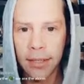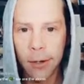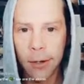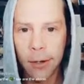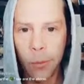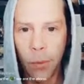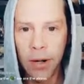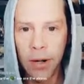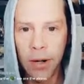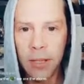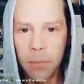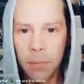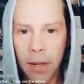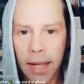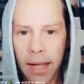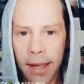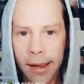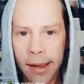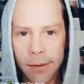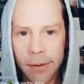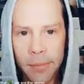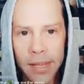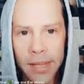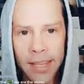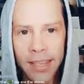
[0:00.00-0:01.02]
What is
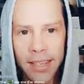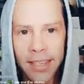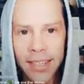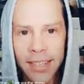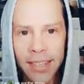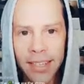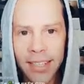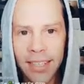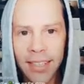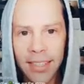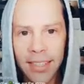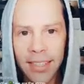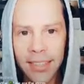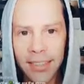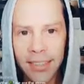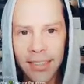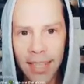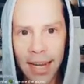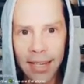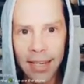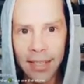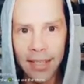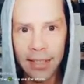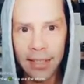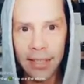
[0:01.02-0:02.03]
behind me?
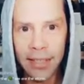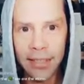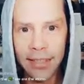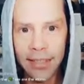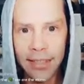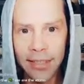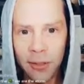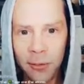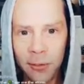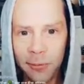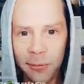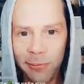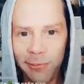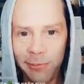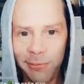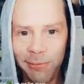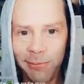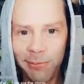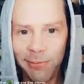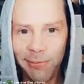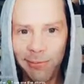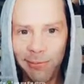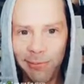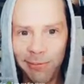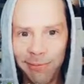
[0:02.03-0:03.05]
Satan!
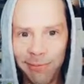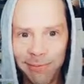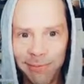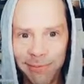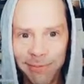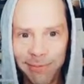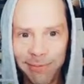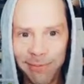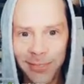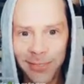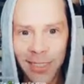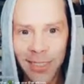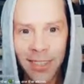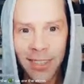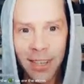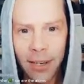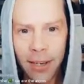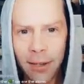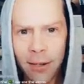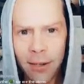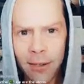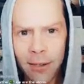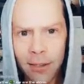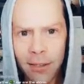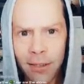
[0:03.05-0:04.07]
I
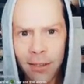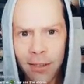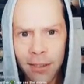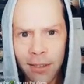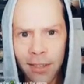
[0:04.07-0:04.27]
don't know.